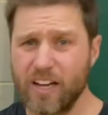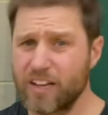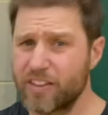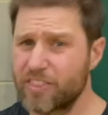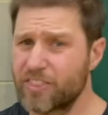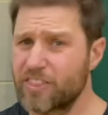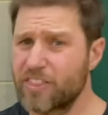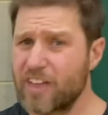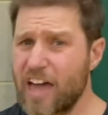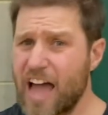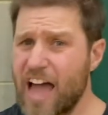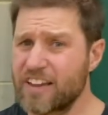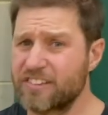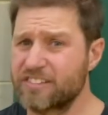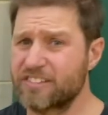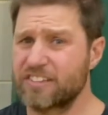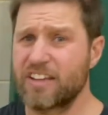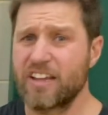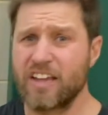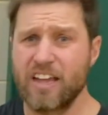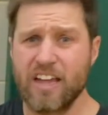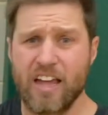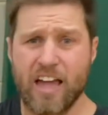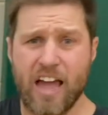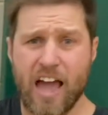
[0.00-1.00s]

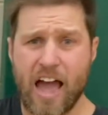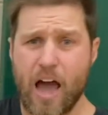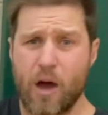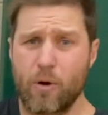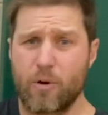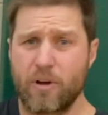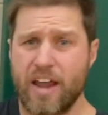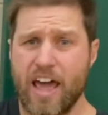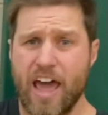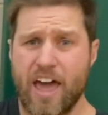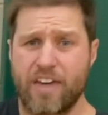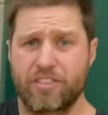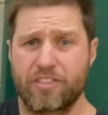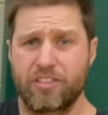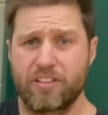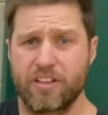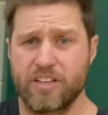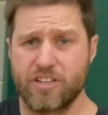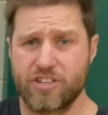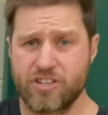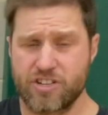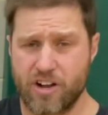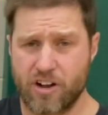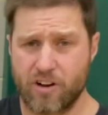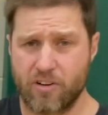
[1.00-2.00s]
That's how an
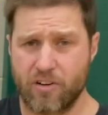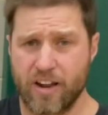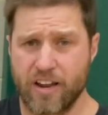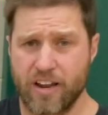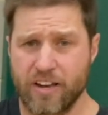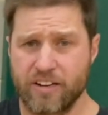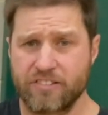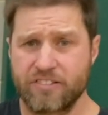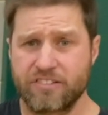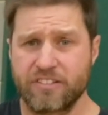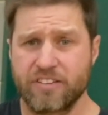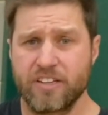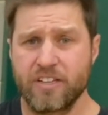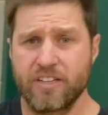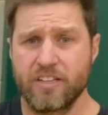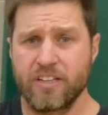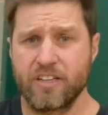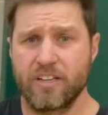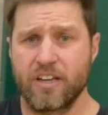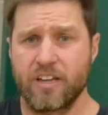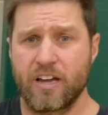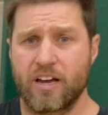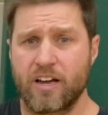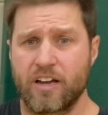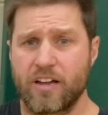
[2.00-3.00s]
athlete generates
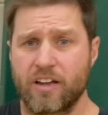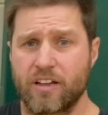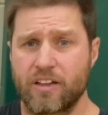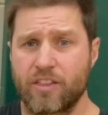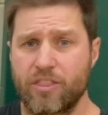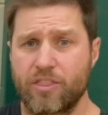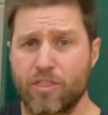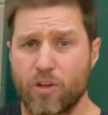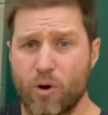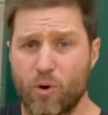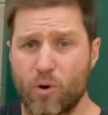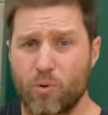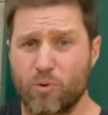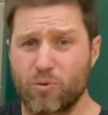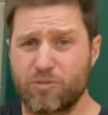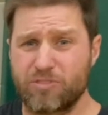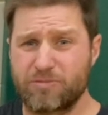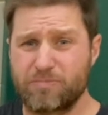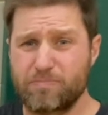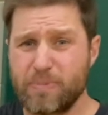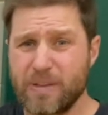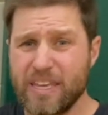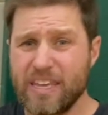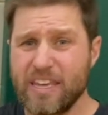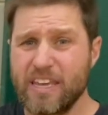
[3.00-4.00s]

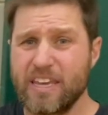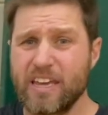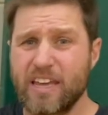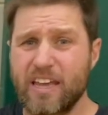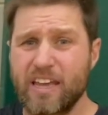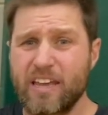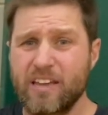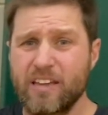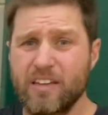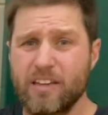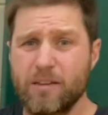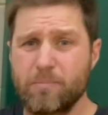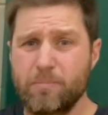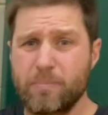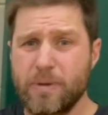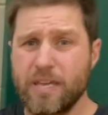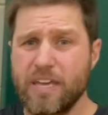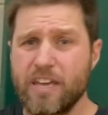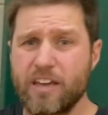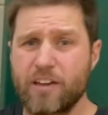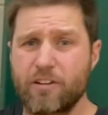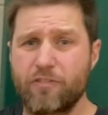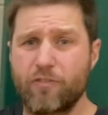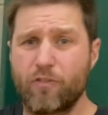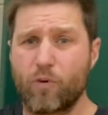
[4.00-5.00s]
those
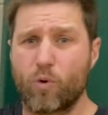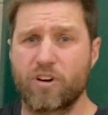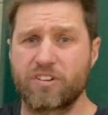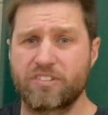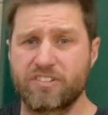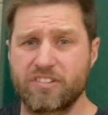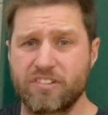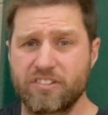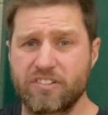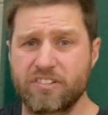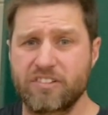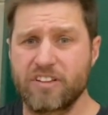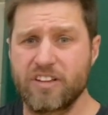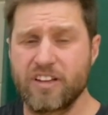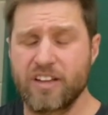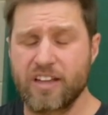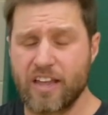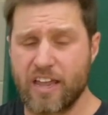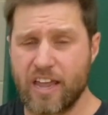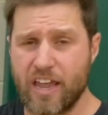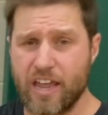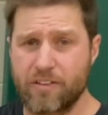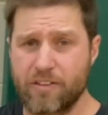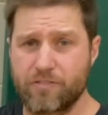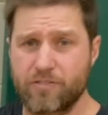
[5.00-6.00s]
peak forces
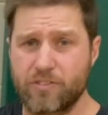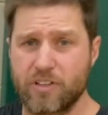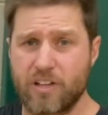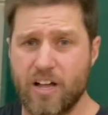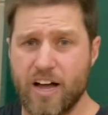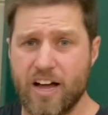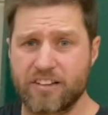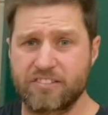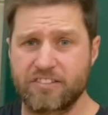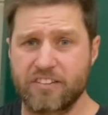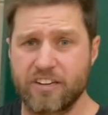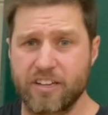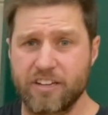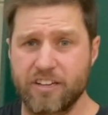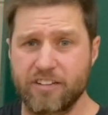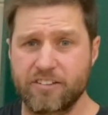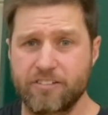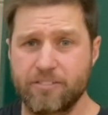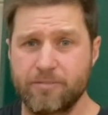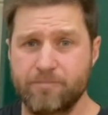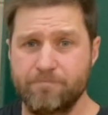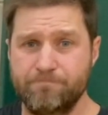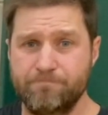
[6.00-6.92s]
and velocities.